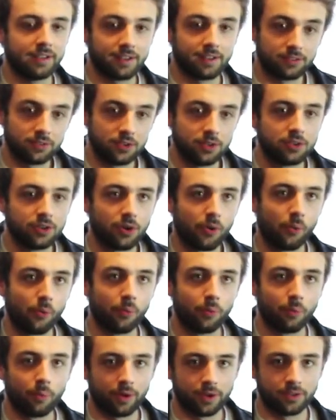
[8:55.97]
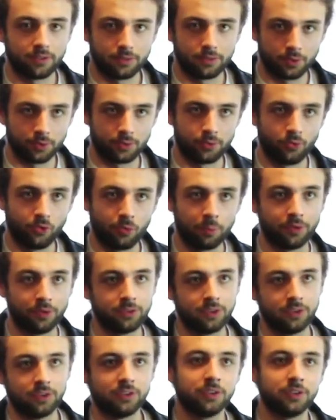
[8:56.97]
because you know what is your normal,
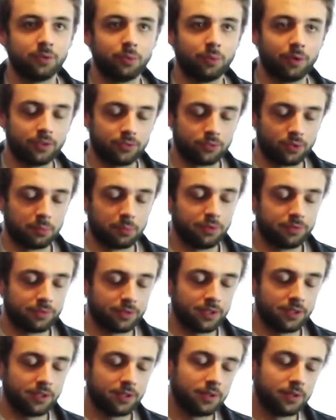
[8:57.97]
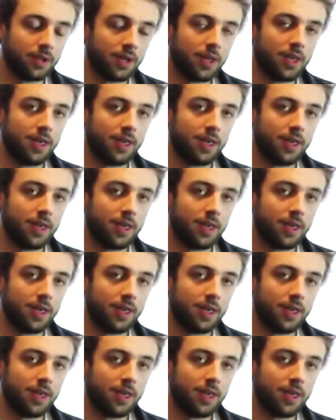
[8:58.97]
you know what is normal for you.